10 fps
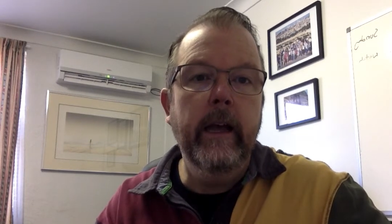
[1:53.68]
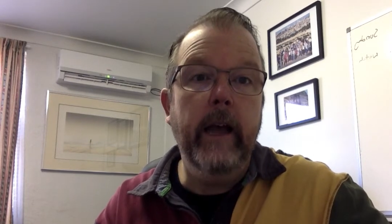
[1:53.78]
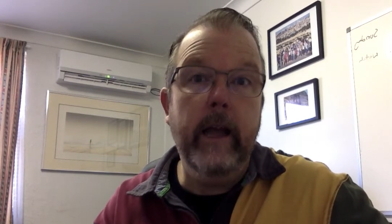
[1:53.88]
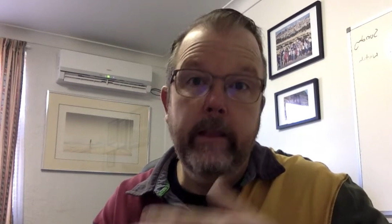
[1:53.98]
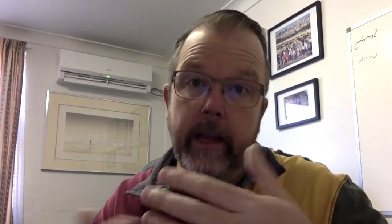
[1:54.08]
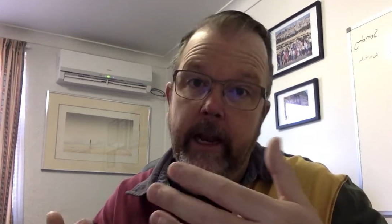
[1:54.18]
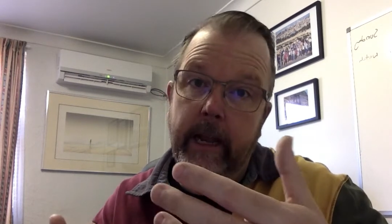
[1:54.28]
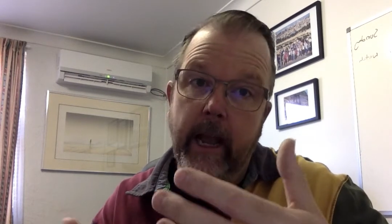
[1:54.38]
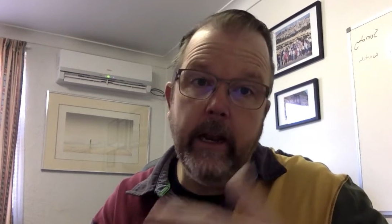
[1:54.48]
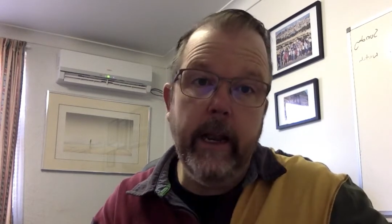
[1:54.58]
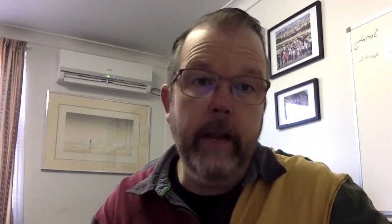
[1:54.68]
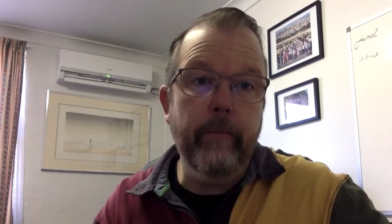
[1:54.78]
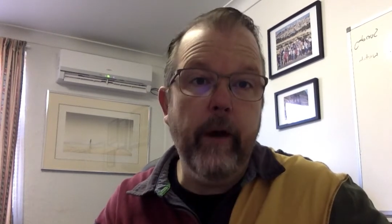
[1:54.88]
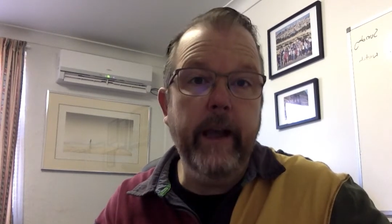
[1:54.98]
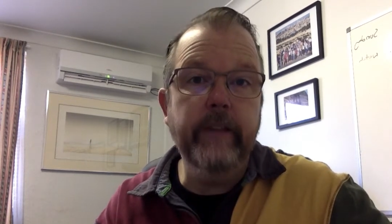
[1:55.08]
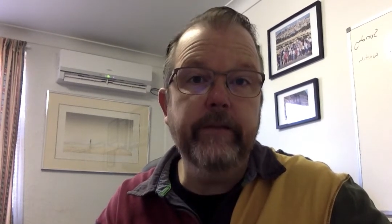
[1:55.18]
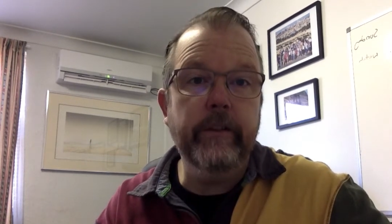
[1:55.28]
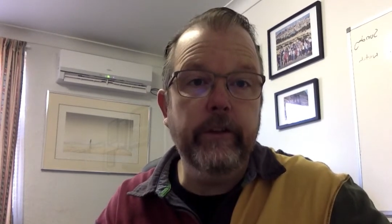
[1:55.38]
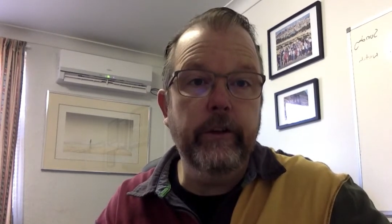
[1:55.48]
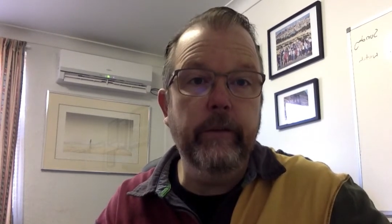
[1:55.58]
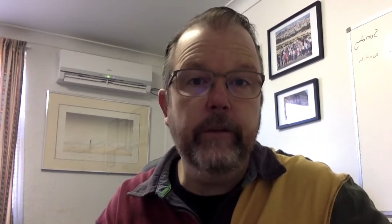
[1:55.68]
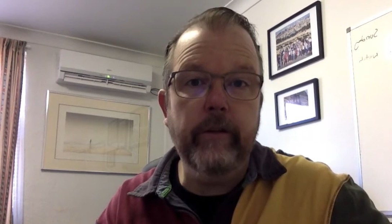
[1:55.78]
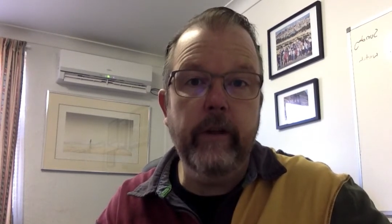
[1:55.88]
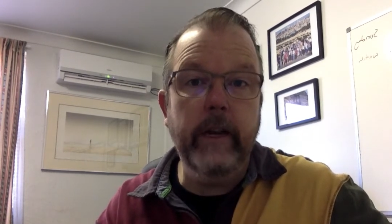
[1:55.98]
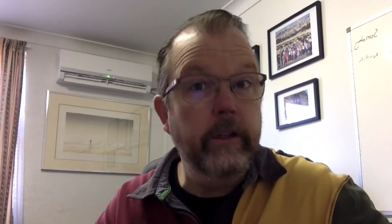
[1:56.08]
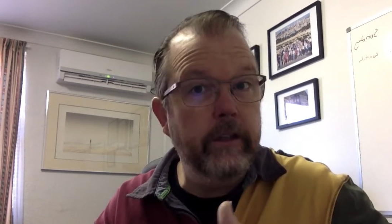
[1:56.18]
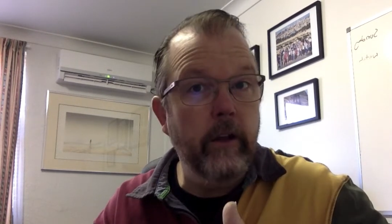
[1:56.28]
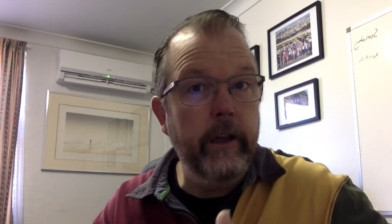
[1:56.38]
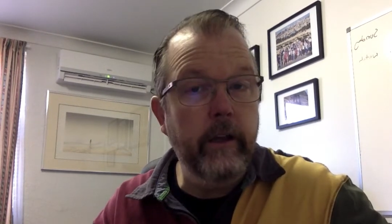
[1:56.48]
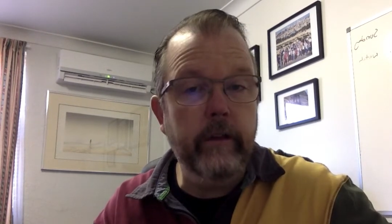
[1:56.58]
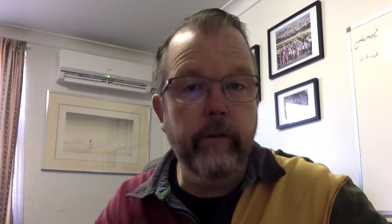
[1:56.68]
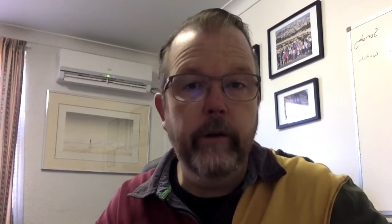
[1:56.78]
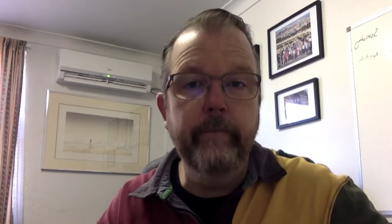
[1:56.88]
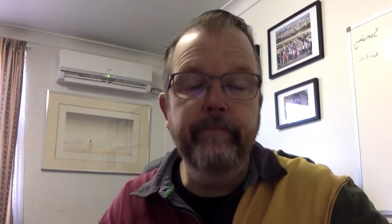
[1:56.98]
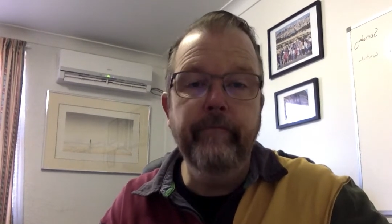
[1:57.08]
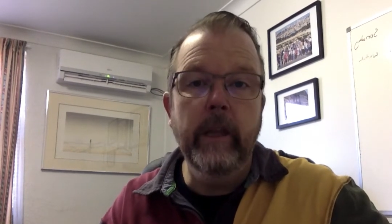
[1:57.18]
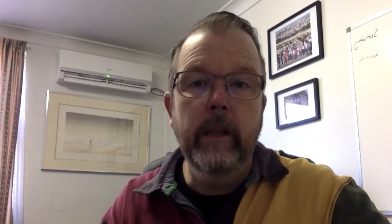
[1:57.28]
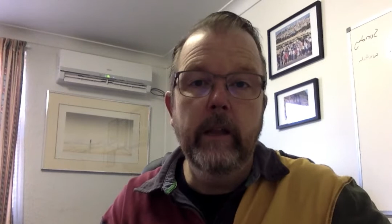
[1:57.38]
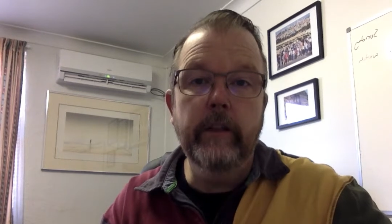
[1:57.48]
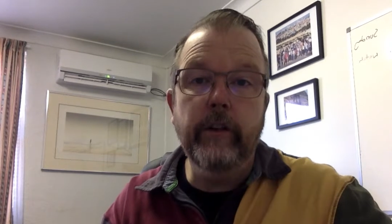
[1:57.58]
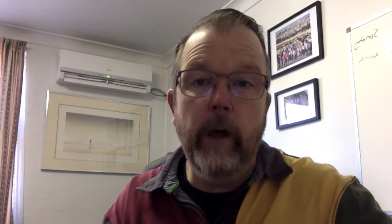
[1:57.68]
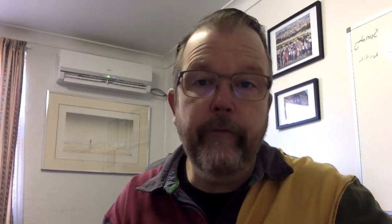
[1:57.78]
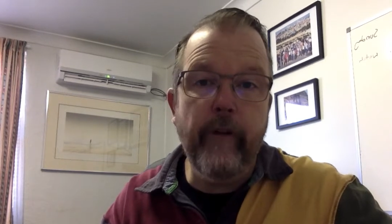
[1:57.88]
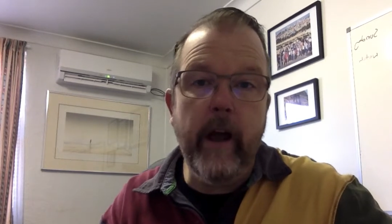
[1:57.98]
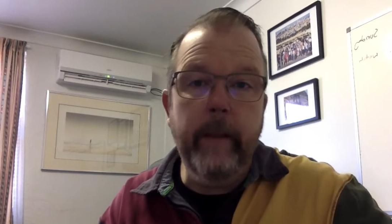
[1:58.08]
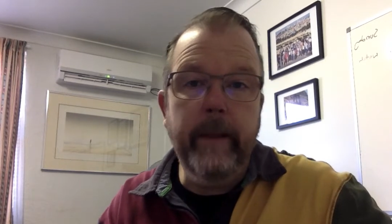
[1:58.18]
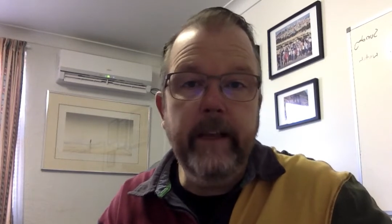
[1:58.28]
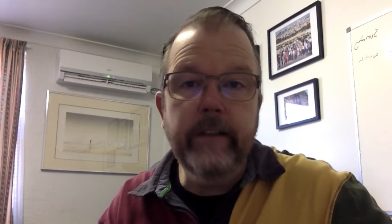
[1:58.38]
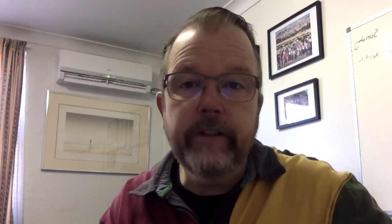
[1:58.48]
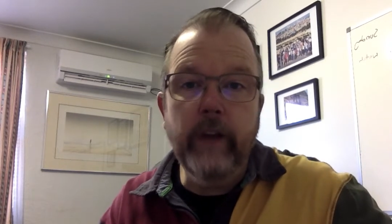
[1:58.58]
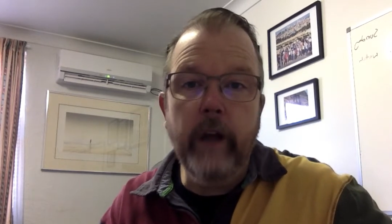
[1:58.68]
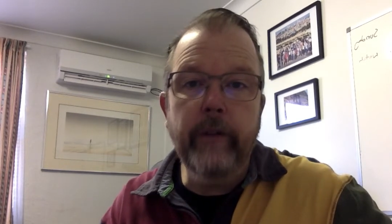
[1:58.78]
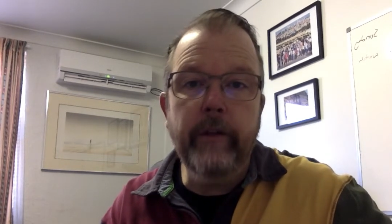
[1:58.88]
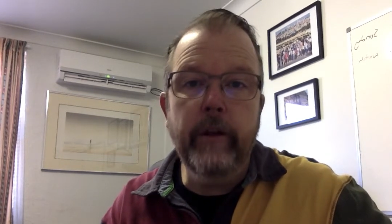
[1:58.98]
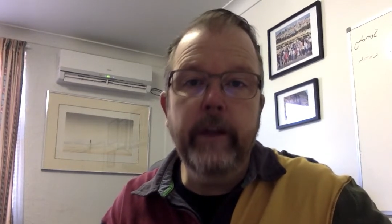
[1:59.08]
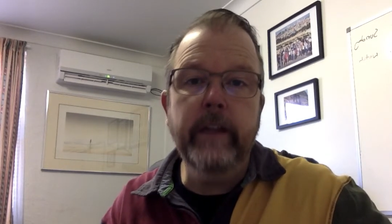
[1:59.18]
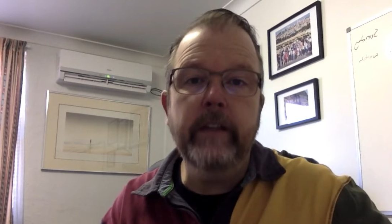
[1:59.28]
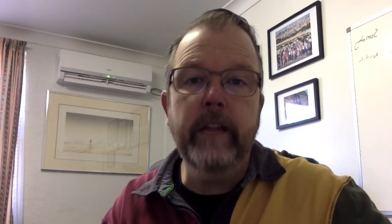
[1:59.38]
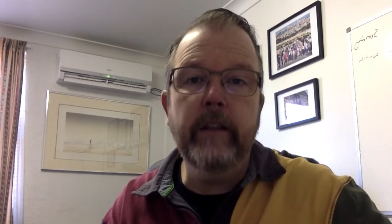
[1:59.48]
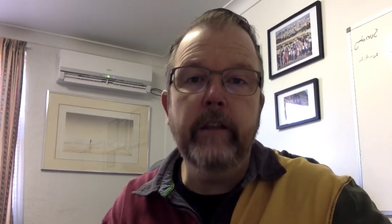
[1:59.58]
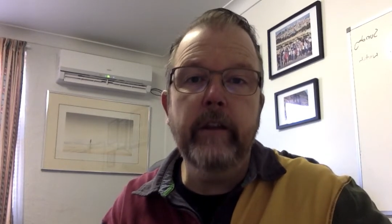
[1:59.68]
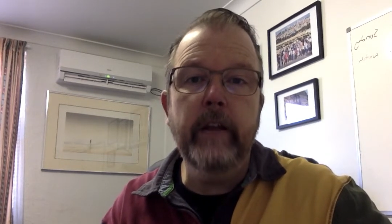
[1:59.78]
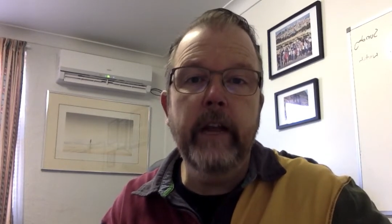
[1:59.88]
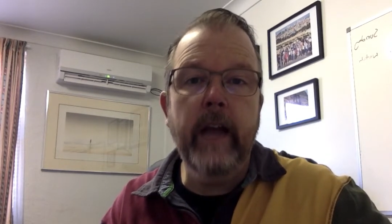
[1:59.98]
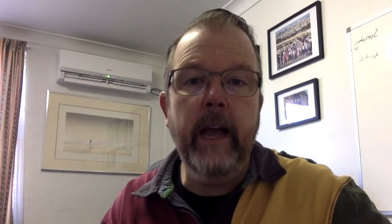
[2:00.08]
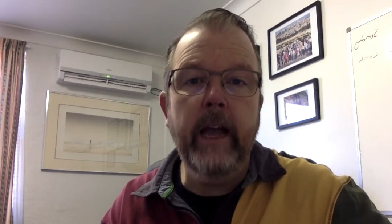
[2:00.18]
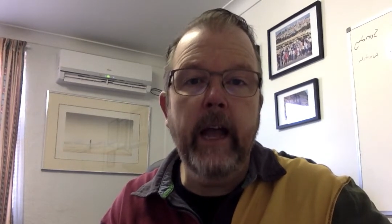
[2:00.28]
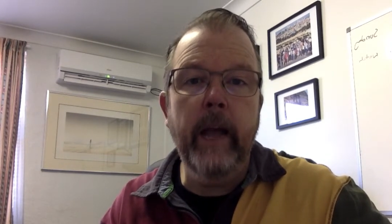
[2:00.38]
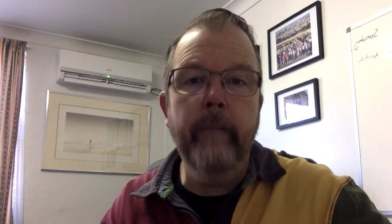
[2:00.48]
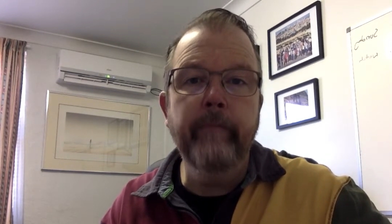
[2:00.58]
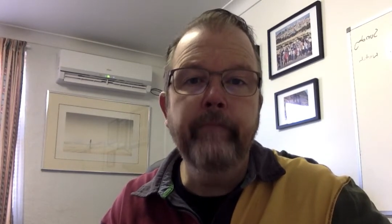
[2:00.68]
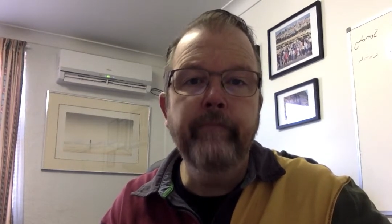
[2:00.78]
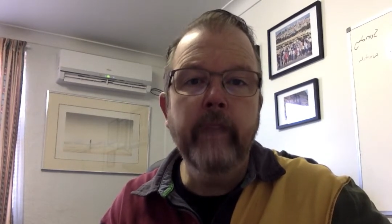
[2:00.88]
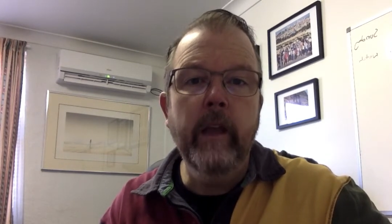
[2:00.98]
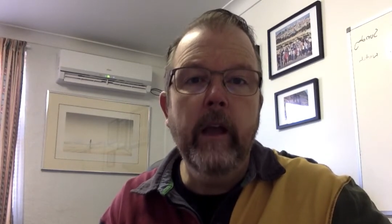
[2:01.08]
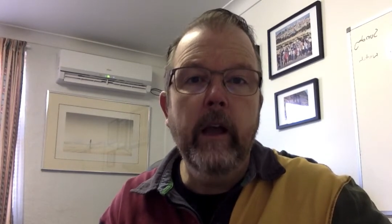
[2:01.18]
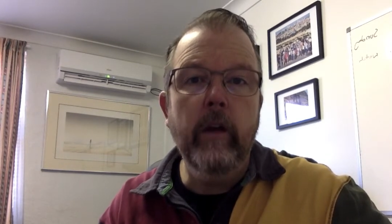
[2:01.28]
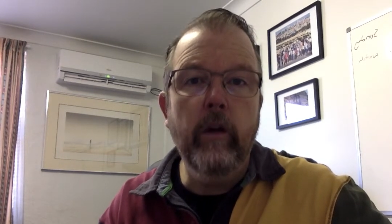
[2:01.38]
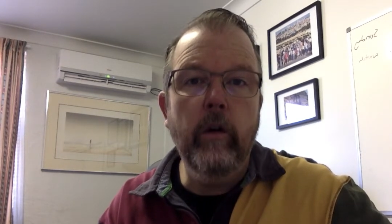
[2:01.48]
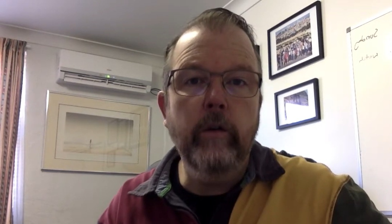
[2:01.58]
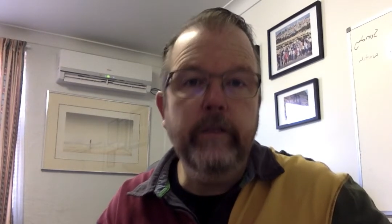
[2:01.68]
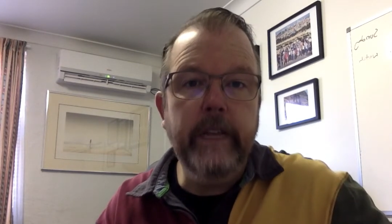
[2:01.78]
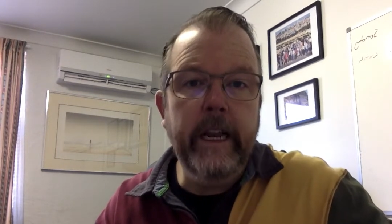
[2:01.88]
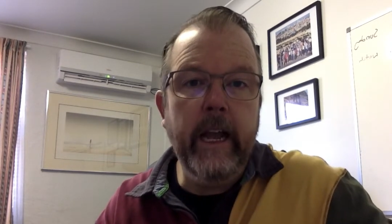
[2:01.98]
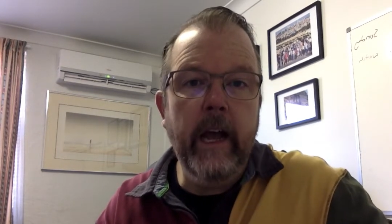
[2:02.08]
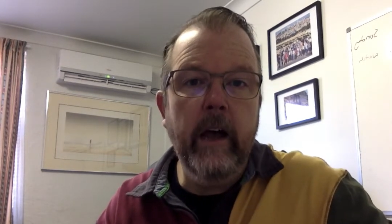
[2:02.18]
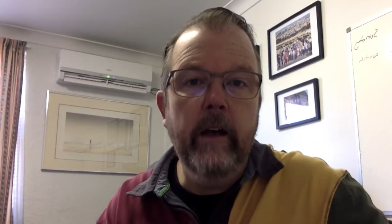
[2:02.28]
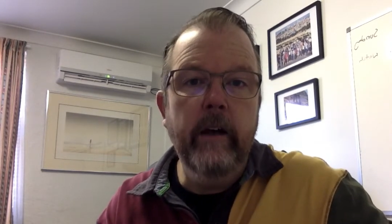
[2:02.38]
and then again, it breaks for term three, just like youth group. The time frame is 9:30 to 10:30 a.m. Call Tinica